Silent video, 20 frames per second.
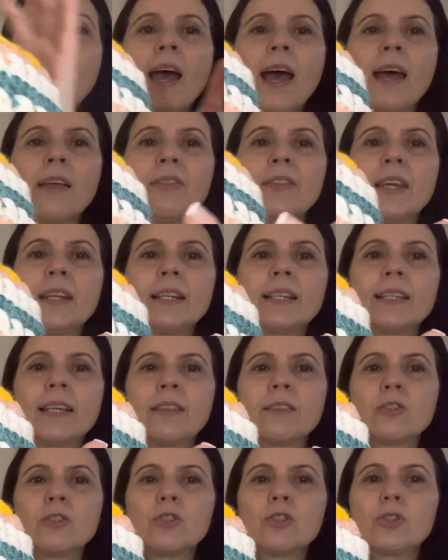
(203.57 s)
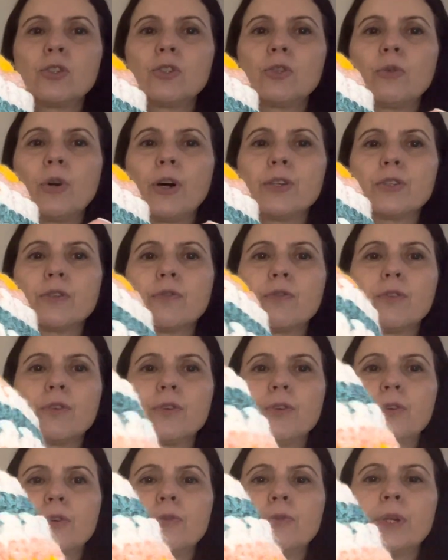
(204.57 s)
And then again, the 2 rows of
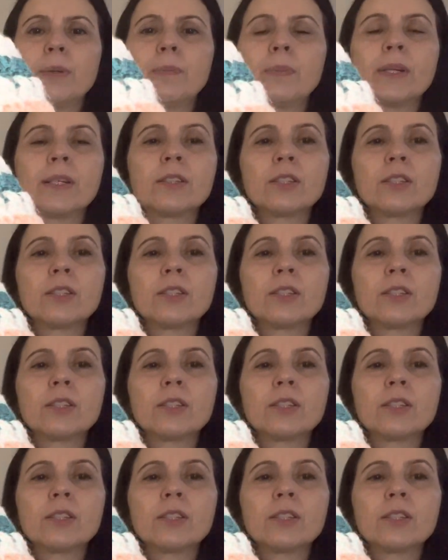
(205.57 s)
the ribbing.